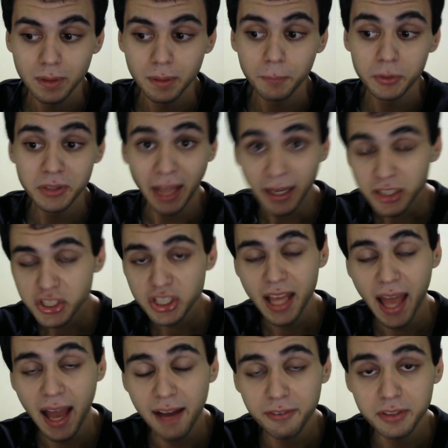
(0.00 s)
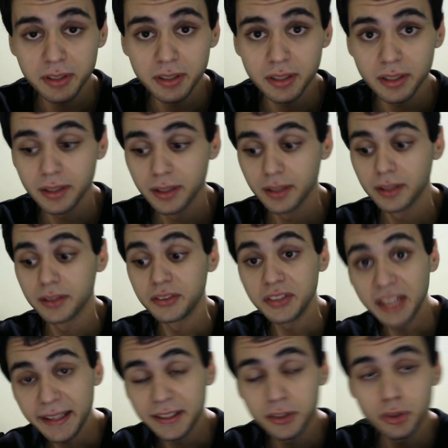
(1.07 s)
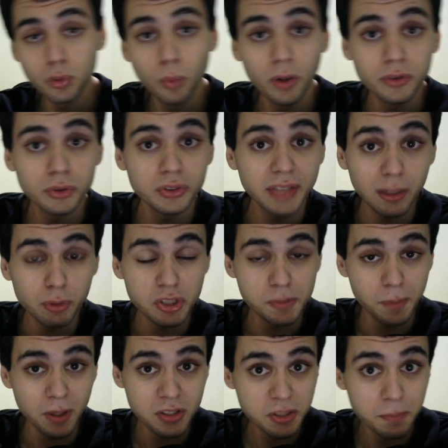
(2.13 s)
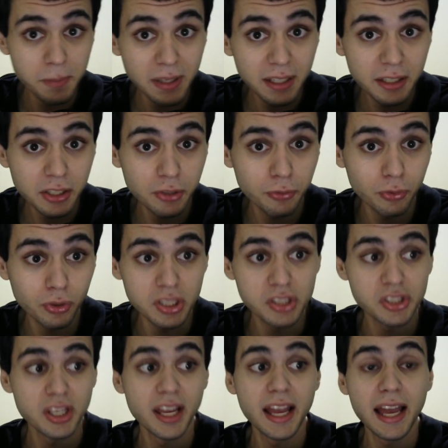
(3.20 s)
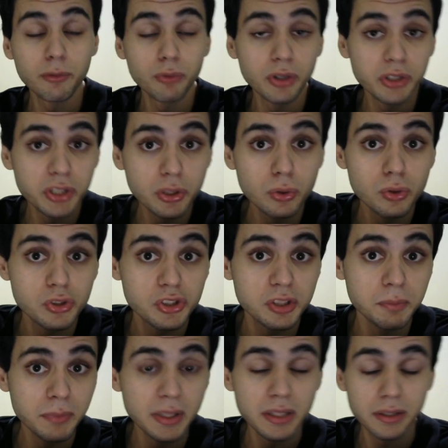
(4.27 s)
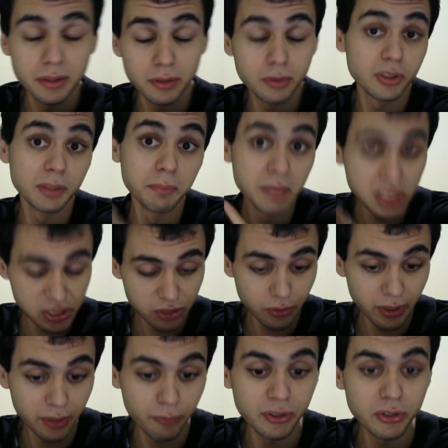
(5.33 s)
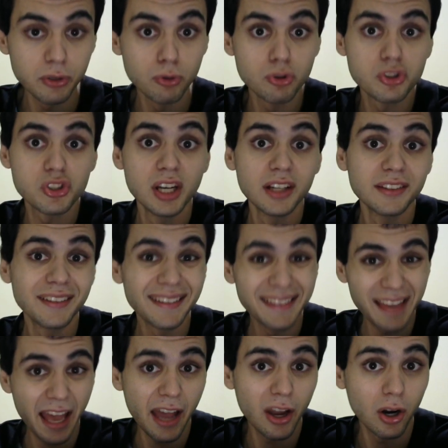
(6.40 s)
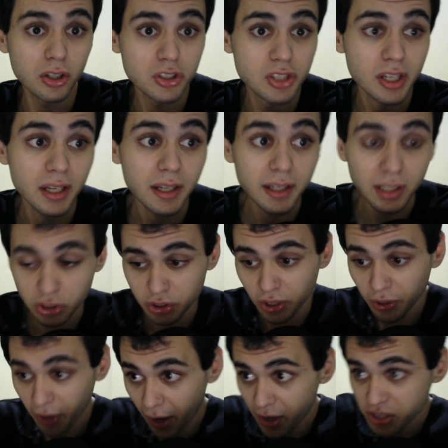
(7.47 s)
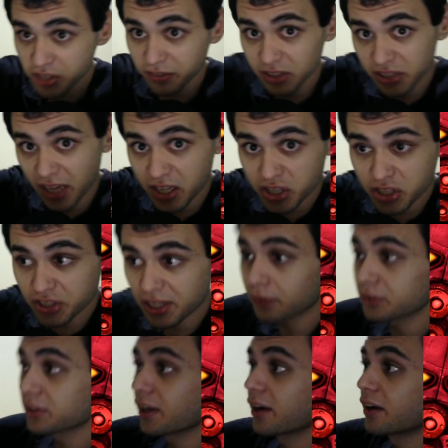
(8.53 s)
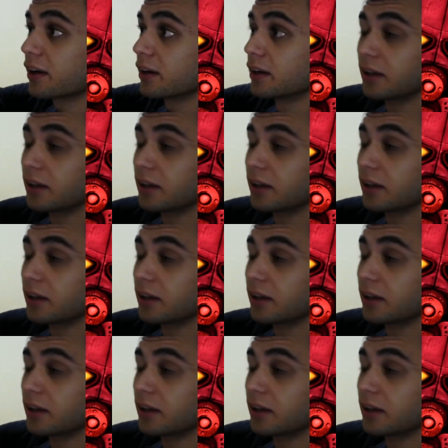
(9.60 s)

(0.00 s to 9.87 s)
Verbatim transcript: potentially have the need to want to take responsibility for this and reduce the mi the misery, reduce the chaos. Because there are civilizations out there